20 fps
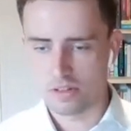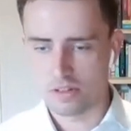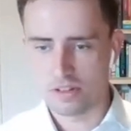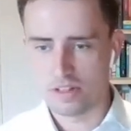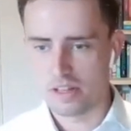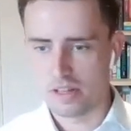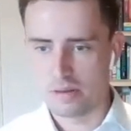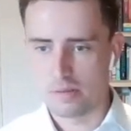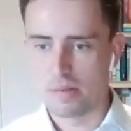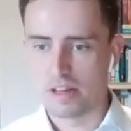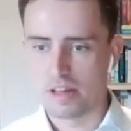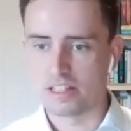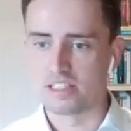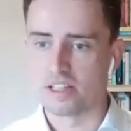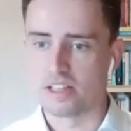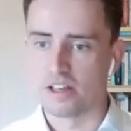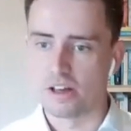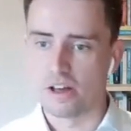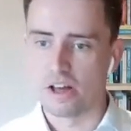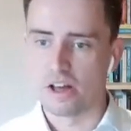it makes
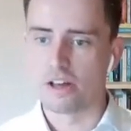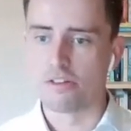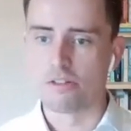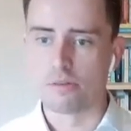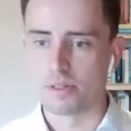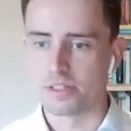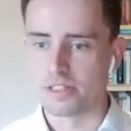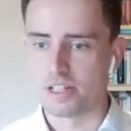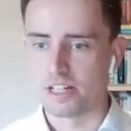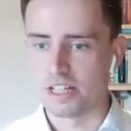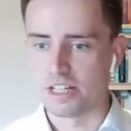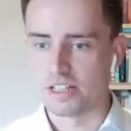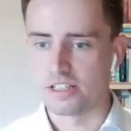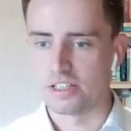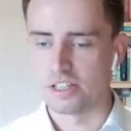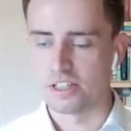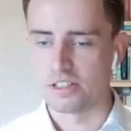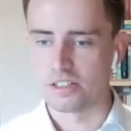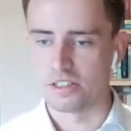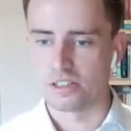it 100%
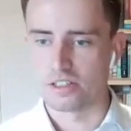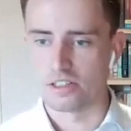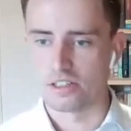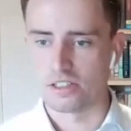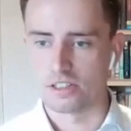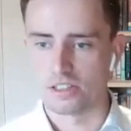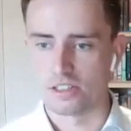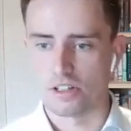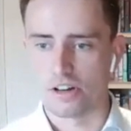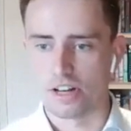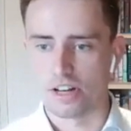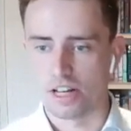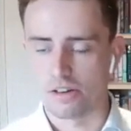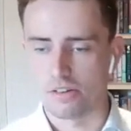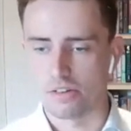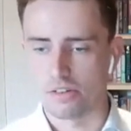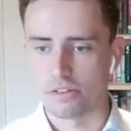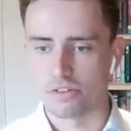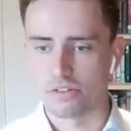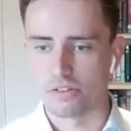easier to start out
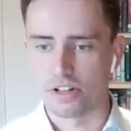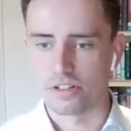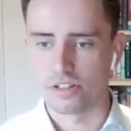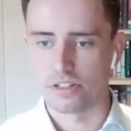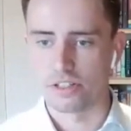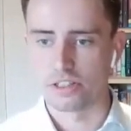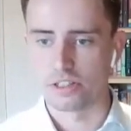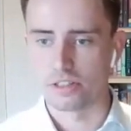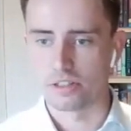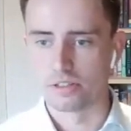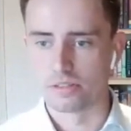on the transition.